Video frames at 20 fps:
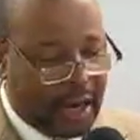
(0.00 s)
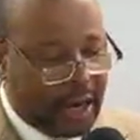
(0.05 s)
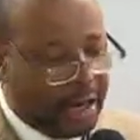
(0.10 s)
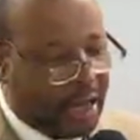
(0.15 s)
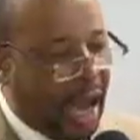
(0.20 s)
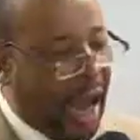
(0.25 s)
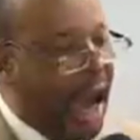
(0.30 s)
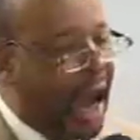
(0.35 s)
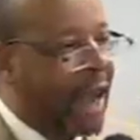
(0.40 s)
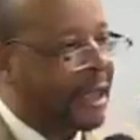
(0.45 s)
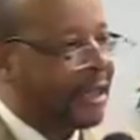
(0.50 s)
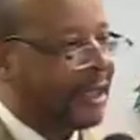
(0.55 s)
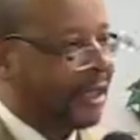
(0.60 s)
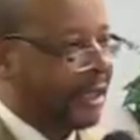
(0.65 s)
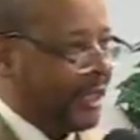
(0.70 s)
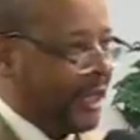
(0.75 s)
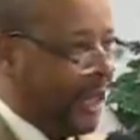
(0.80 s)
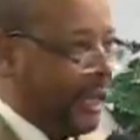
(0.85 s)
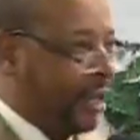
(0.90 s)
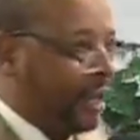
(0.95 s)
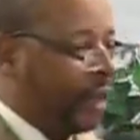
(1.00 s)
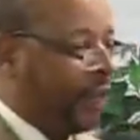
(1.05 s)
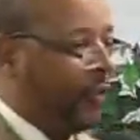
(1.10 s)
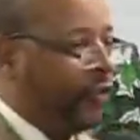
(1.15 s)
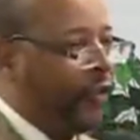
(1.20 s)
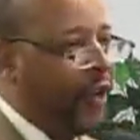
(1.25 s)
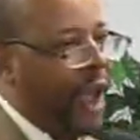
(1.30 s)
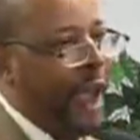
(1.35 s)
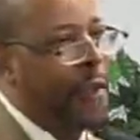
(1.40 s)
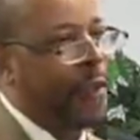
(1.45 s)
God sent the
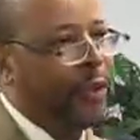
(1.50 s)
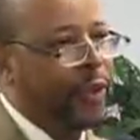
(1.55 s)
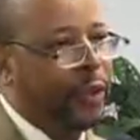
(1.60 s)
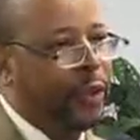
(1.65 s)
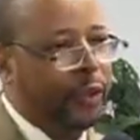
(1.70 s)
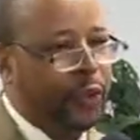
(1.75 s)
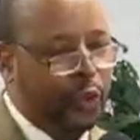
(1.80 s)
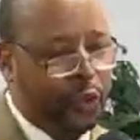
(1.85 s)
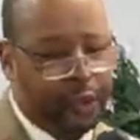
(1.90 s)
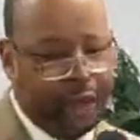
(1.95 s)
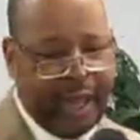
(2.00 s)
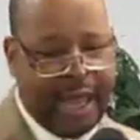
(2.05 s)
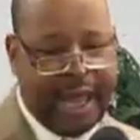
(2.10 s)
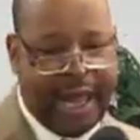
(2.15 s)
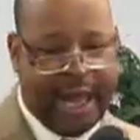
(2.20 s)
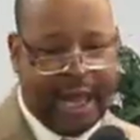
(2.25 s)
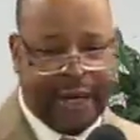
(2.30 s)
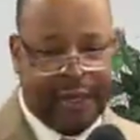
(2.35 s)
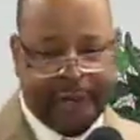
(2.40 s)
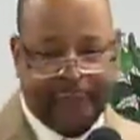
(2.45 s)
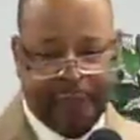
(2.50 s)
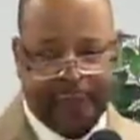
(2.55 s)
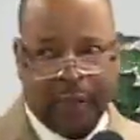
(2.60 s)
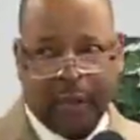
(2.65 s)
famine through the land.